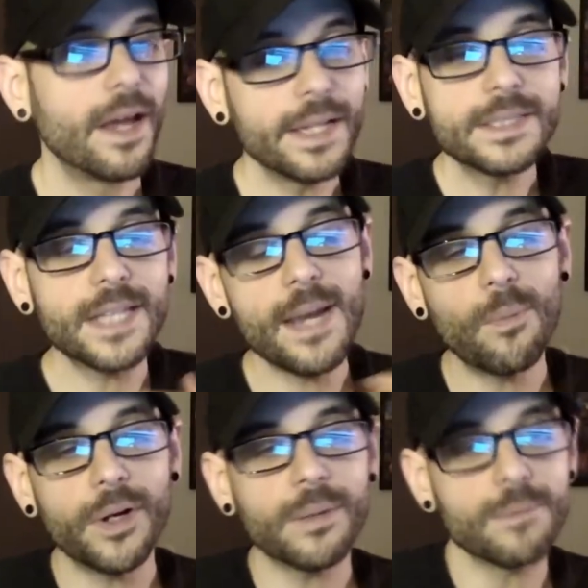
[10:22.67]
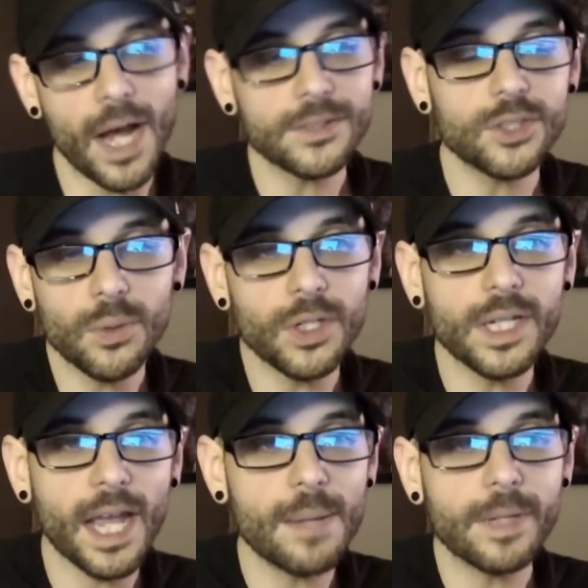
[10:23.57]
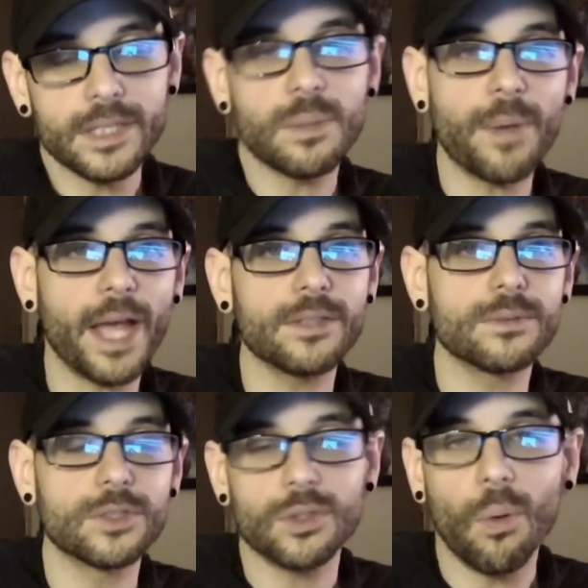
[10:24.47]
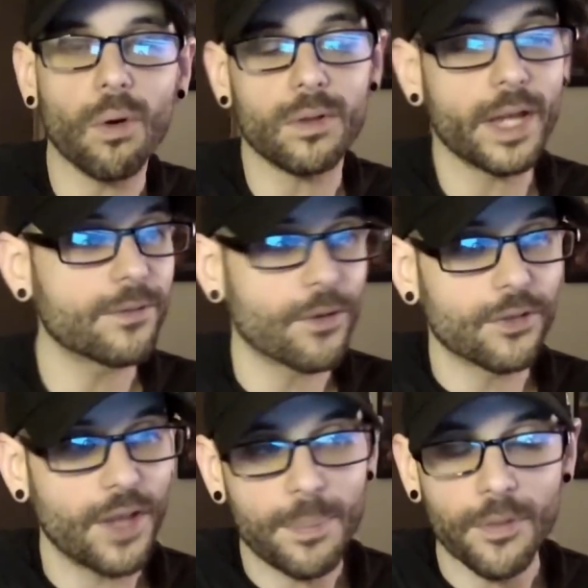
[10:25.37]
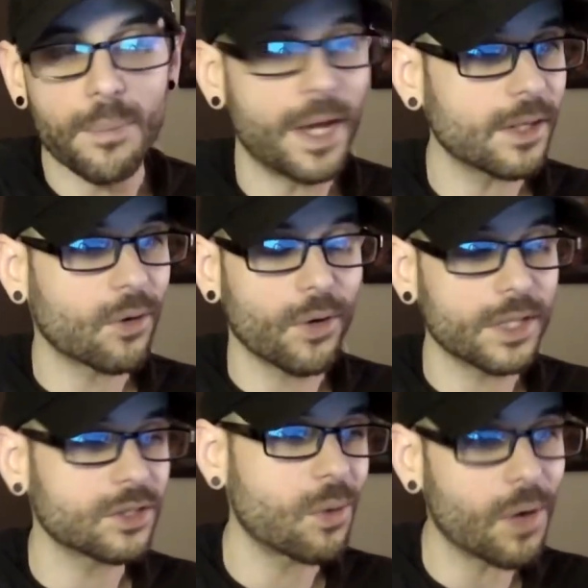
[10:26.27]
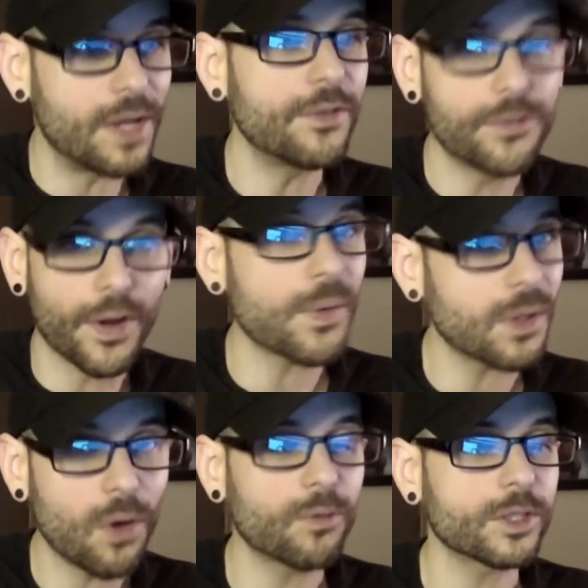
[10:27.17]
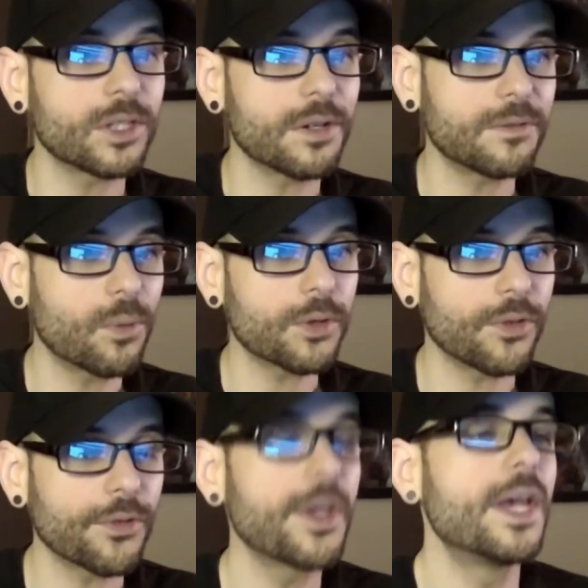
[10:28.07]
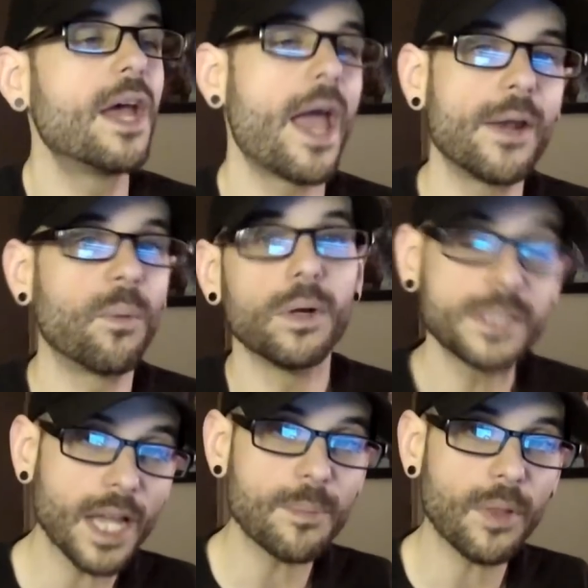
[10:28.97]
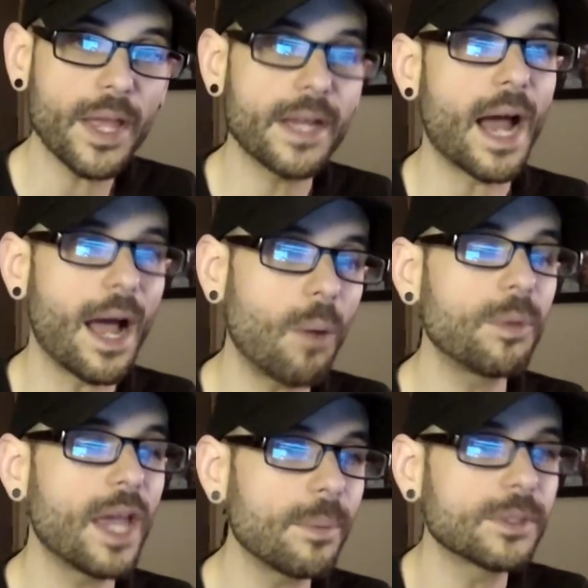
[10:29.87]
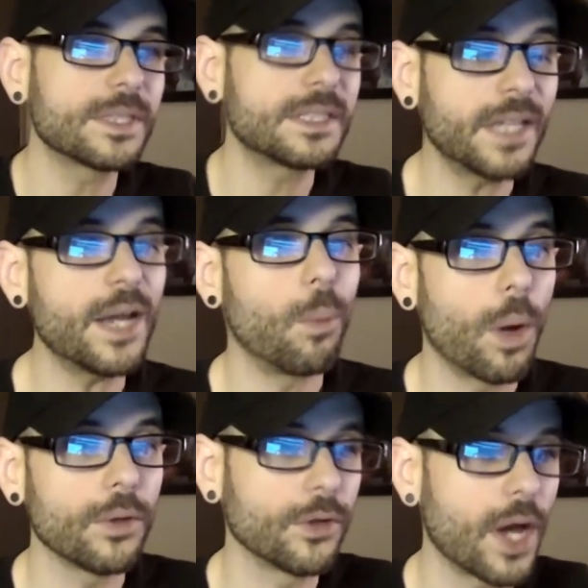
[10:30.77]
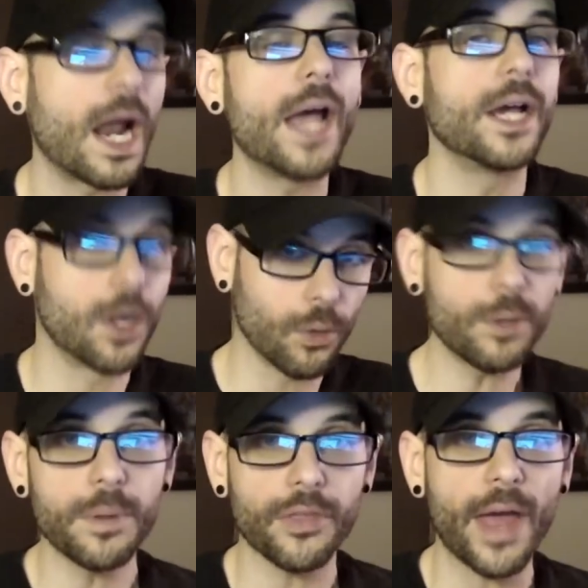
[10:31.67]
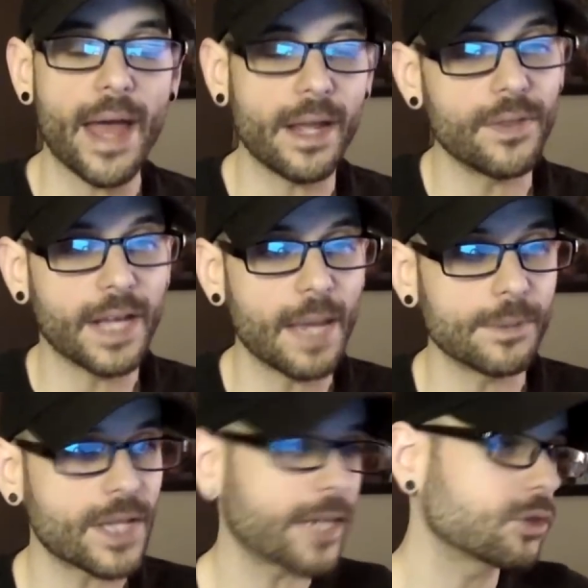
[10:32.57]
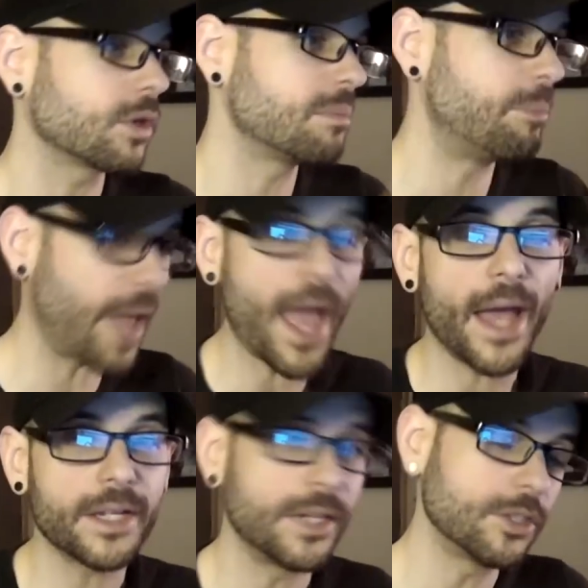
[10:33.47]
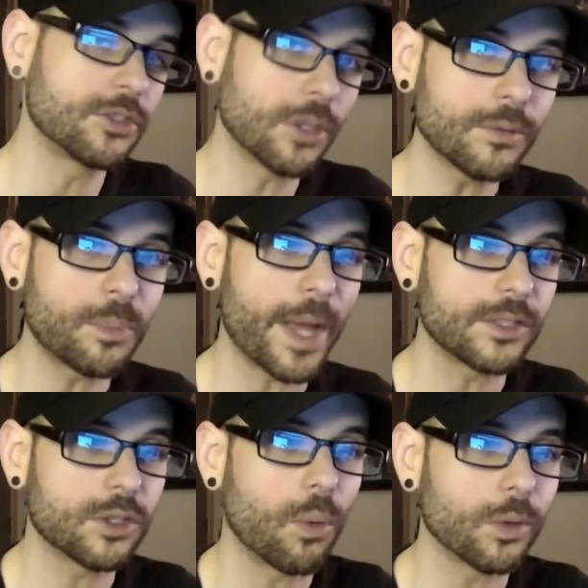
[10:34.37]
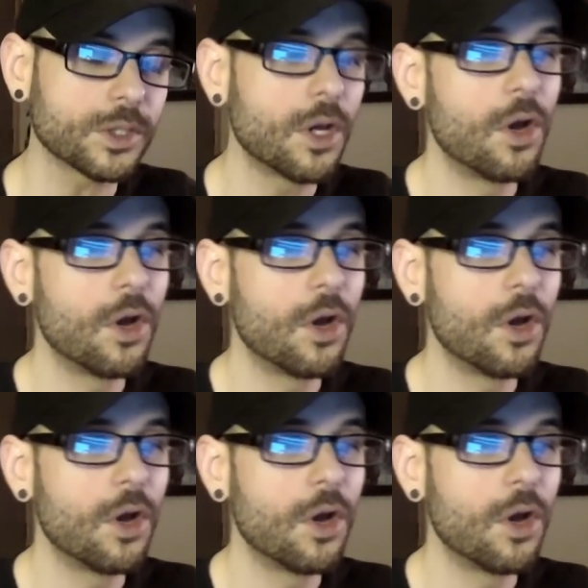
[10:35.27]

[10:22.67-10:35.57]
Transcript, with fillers: And same when a not-so-good game gets a bad score. Like, for example, the Metacritic score is very low for Sonic Forces, and once I play it, I'll be able to state whether or not I agree with that, and the game is actually bad and deserves bad scores,